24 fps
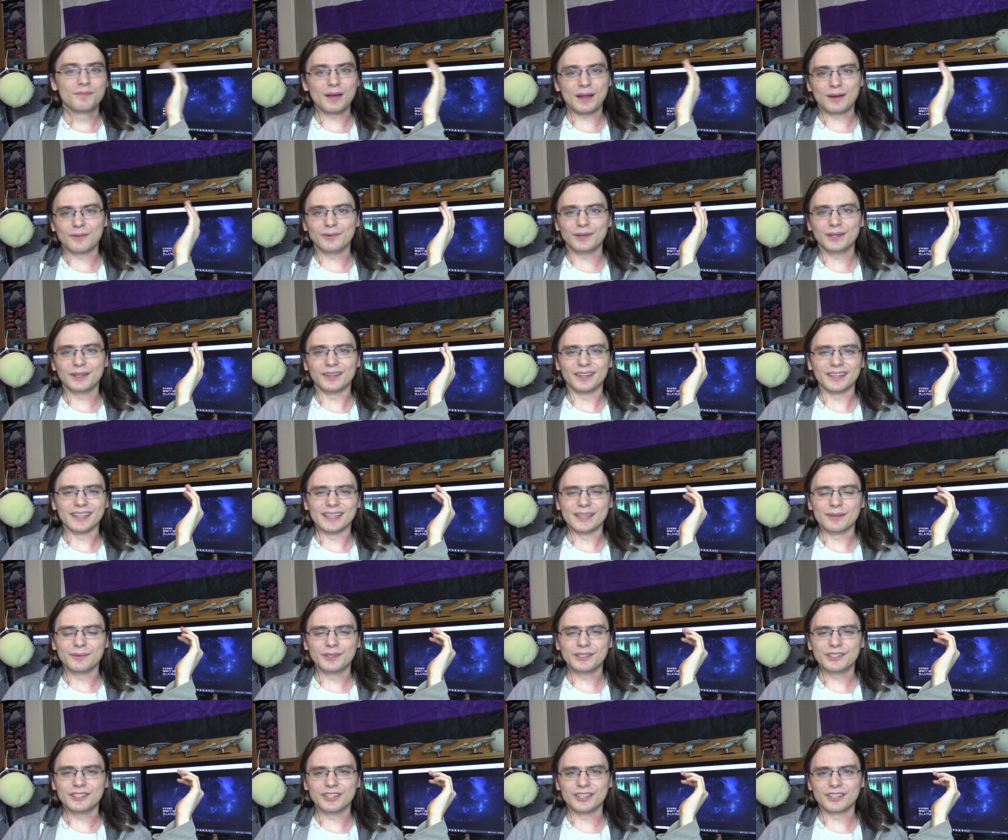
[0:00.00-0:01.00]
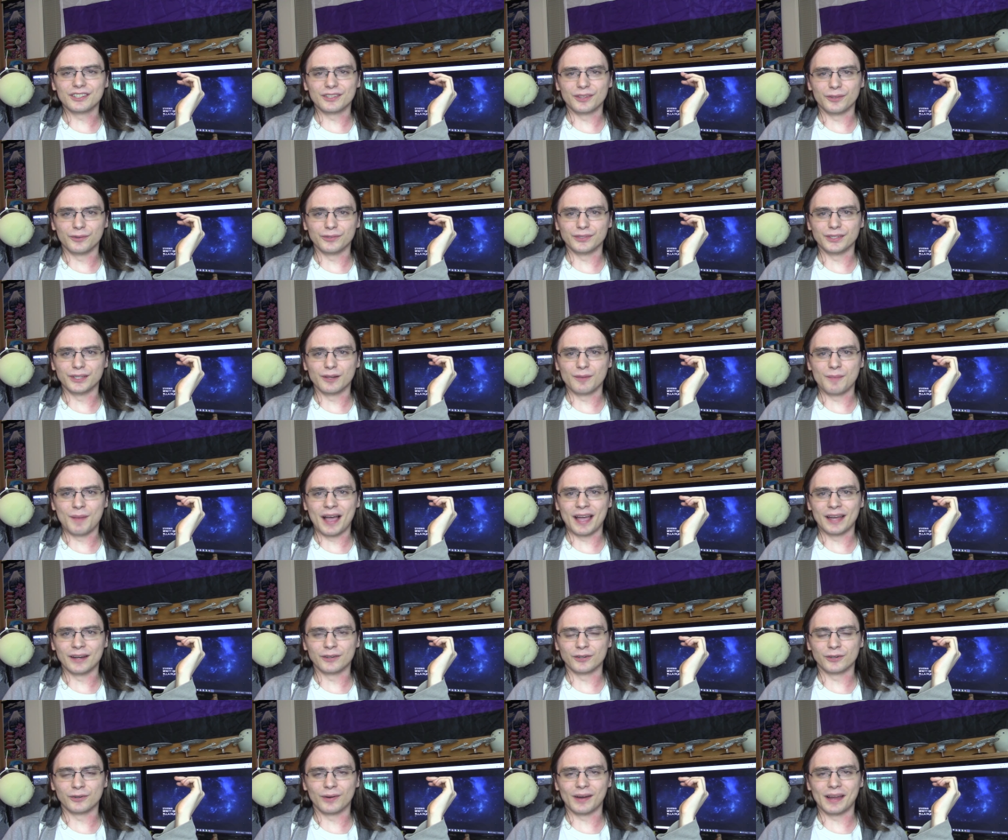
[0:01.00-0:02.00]
But really, it was just those little
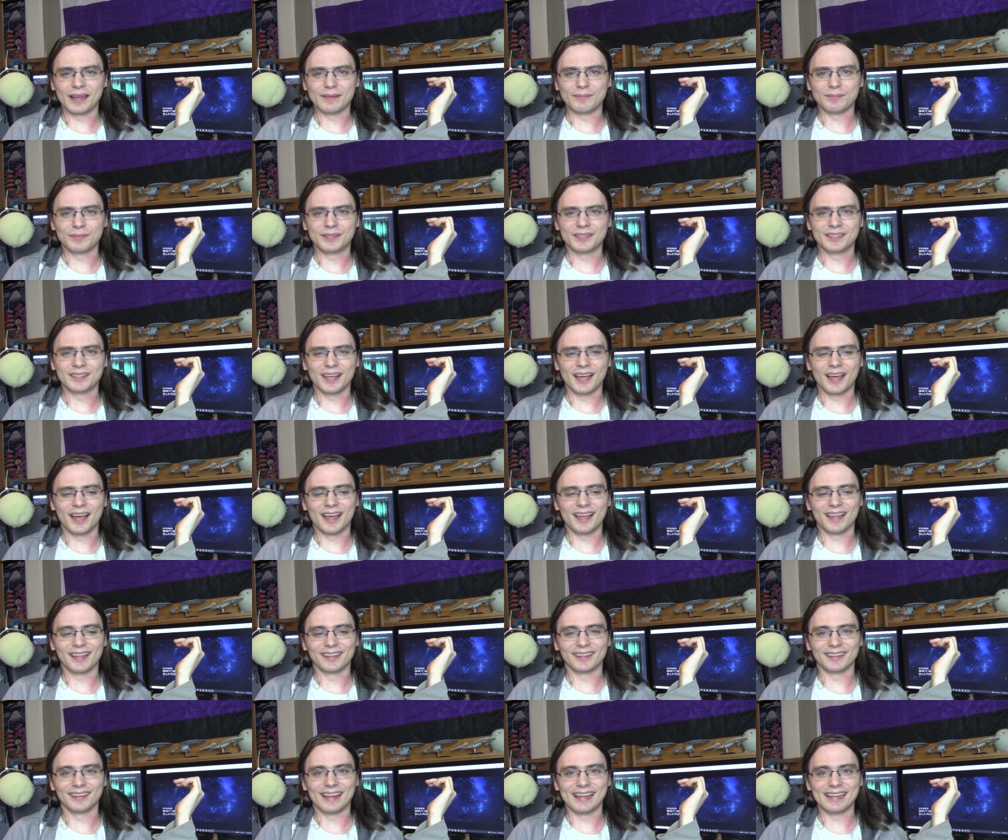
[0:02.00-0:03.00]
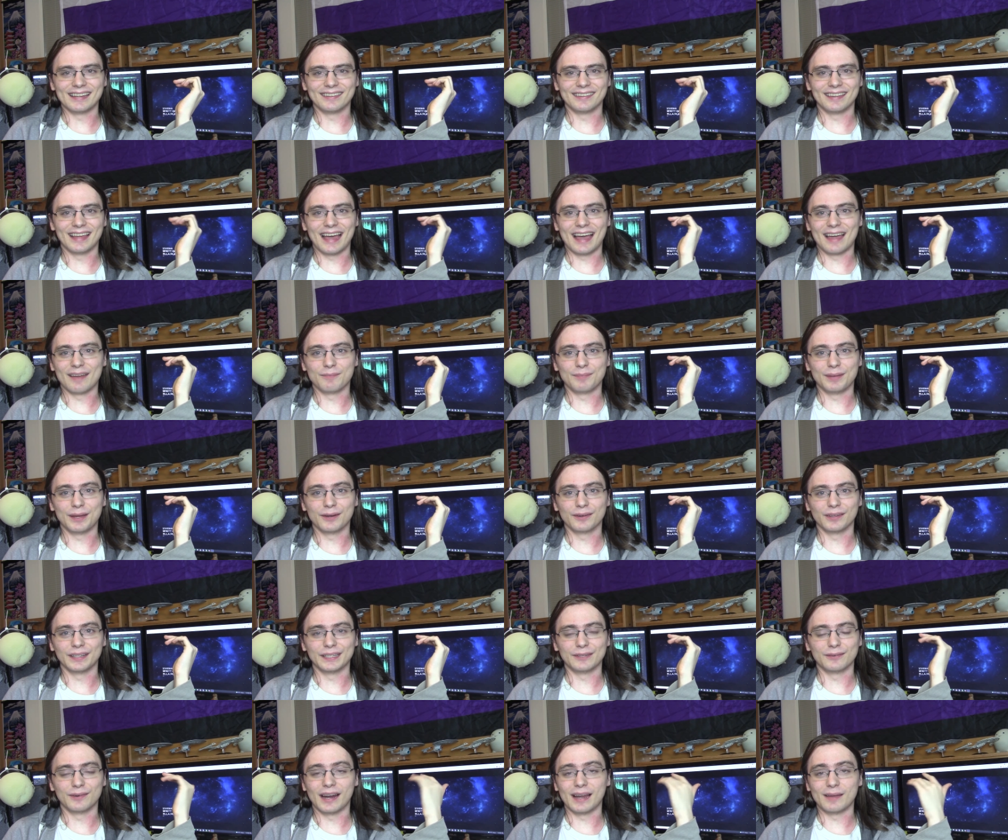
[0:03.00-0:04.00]
minor gripes like that,
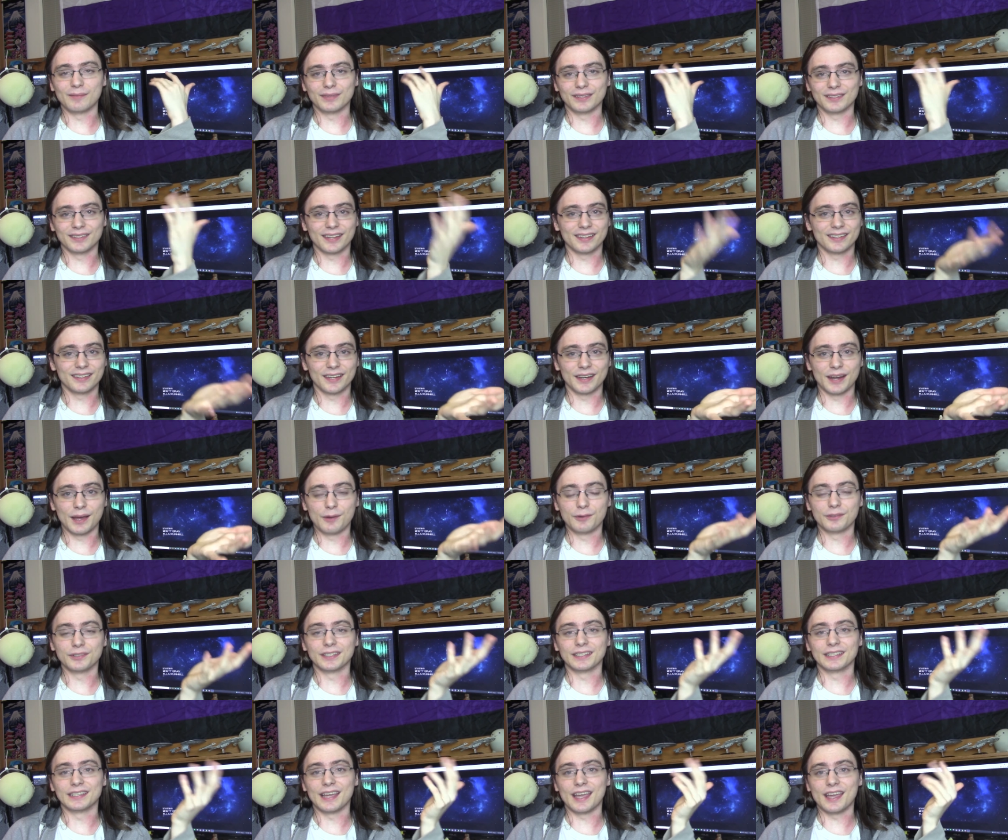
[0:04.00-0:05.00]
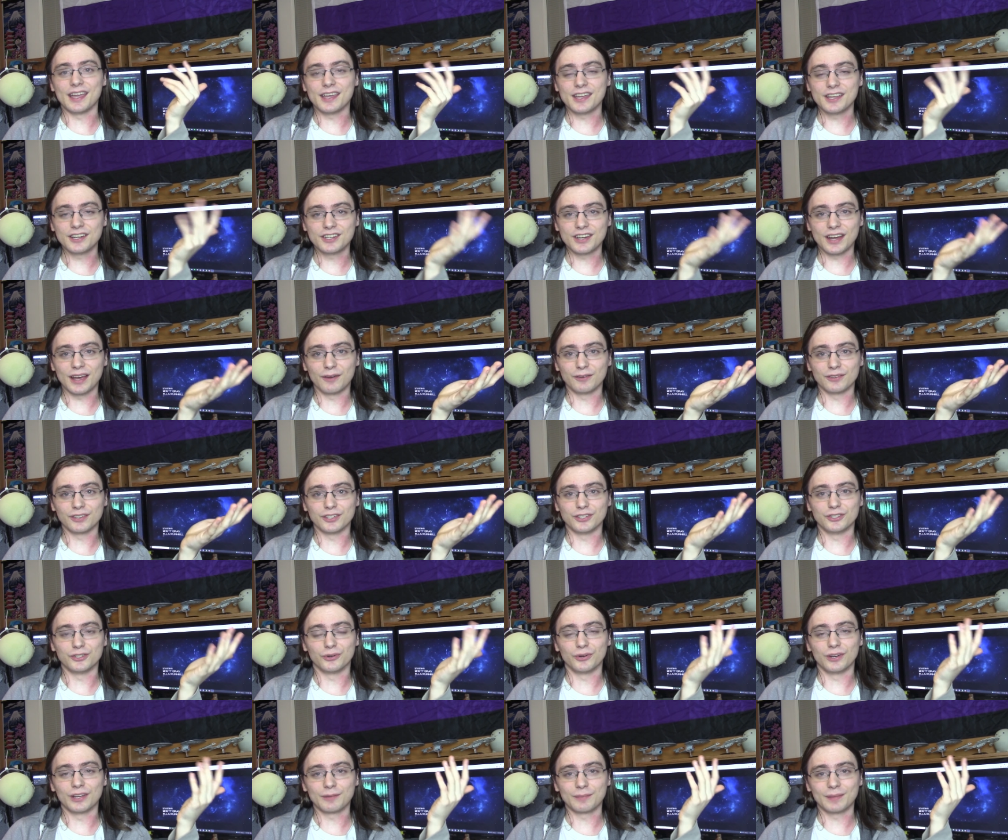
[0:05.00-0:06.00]
barely gripes. As I said, I was engaged, I was
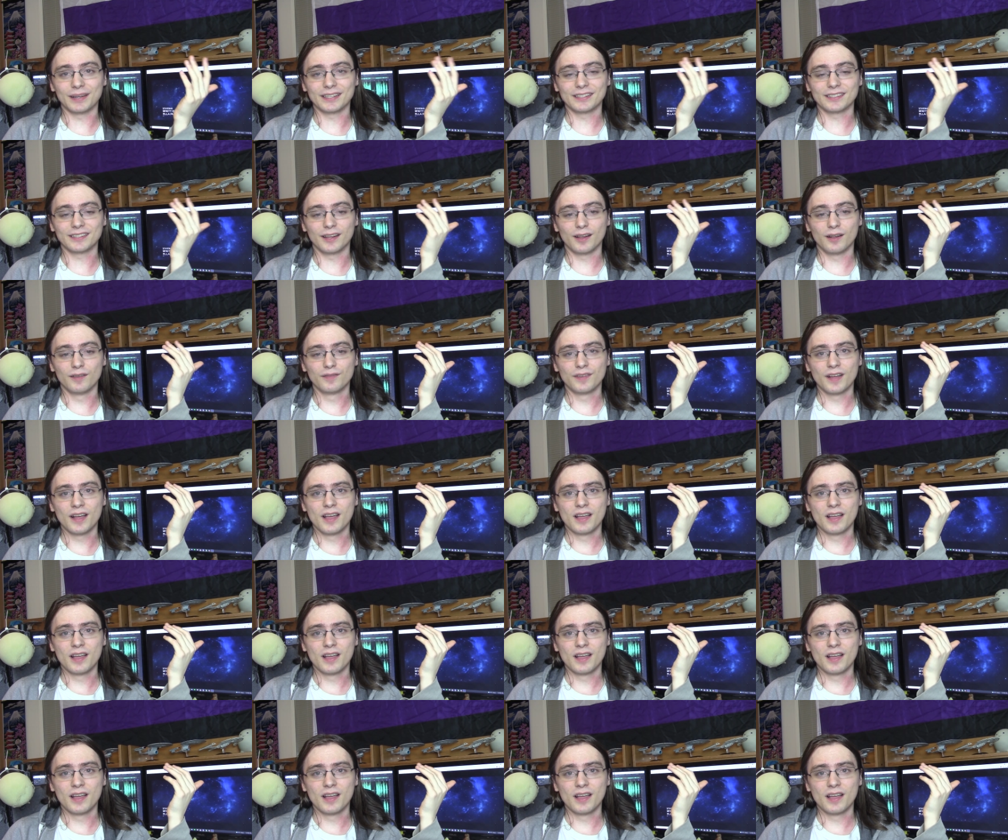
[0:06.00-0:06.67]
enjoying myself.